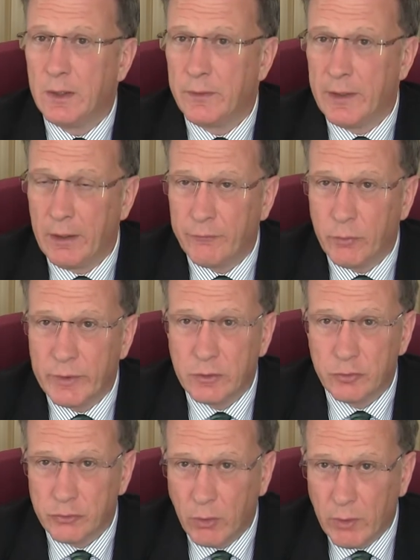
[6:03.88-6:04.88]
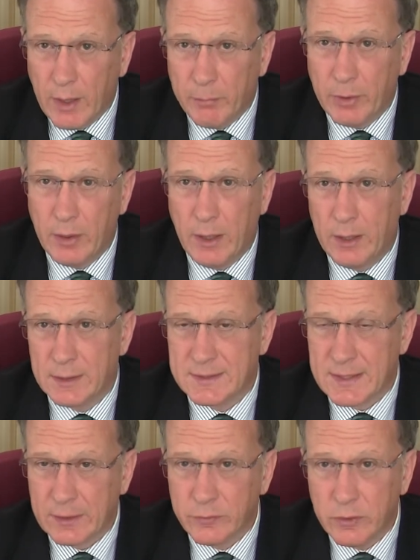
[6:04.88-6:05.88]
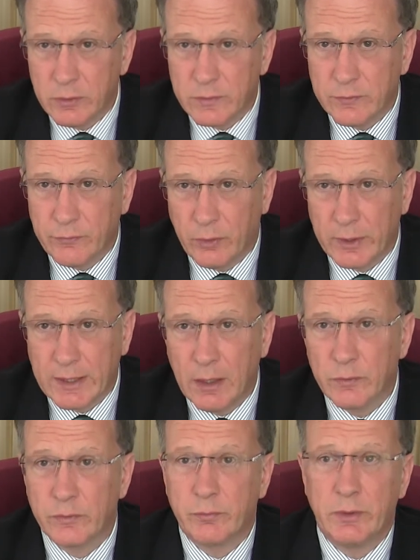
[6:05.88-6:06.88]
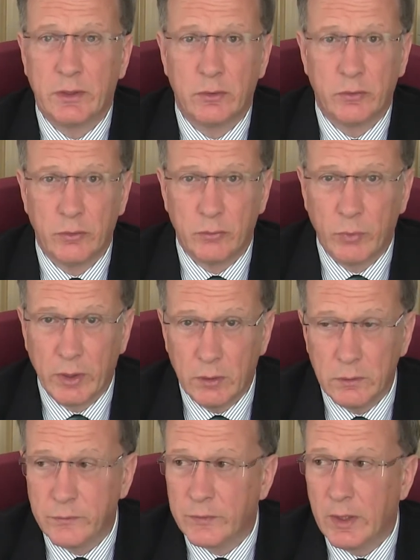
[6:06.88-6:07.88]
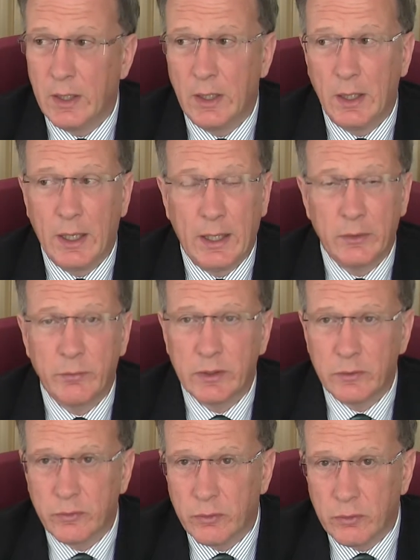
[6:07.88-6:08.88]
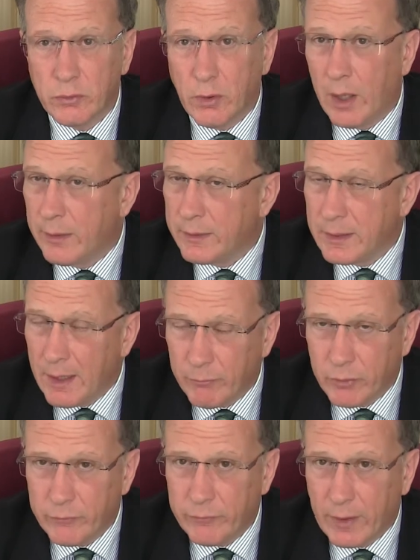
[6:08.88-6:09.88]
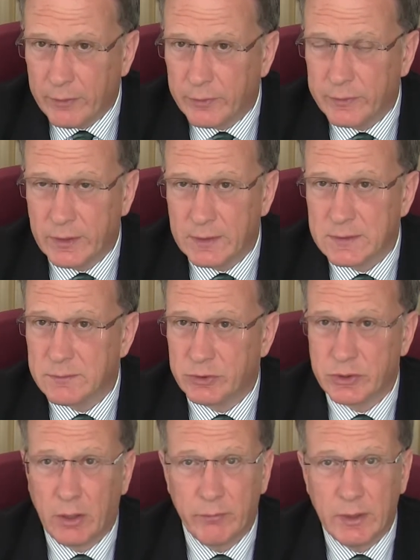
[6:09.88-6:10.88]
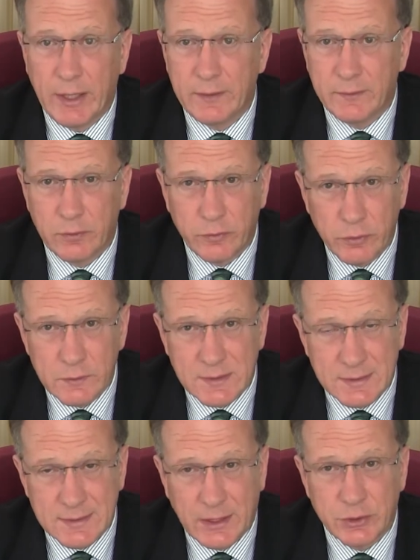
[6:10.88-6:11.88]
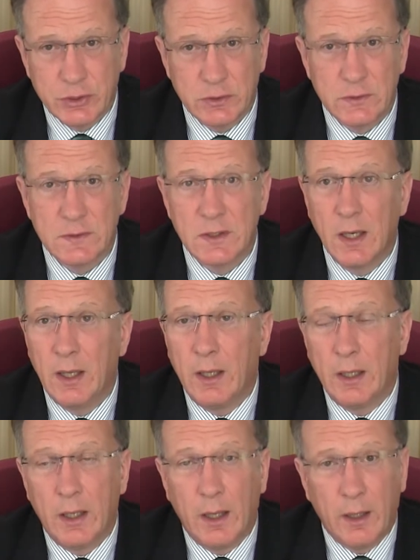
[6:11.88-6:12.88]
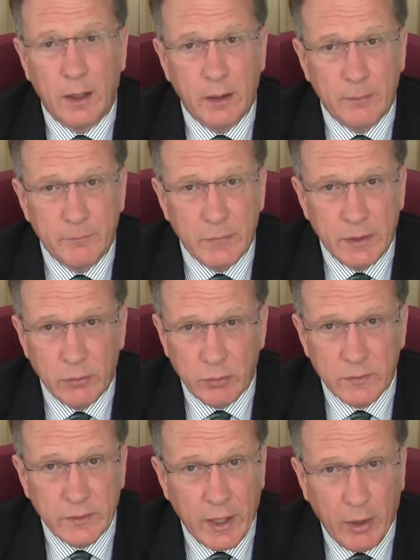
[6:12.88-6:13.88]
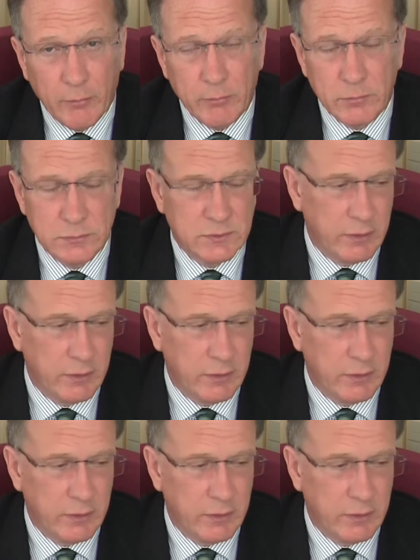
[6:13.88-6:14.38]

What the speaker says: Therefore we can draw up statutes for accounts, we can do wills, and we can do a number of other things which are related to successions in order to help,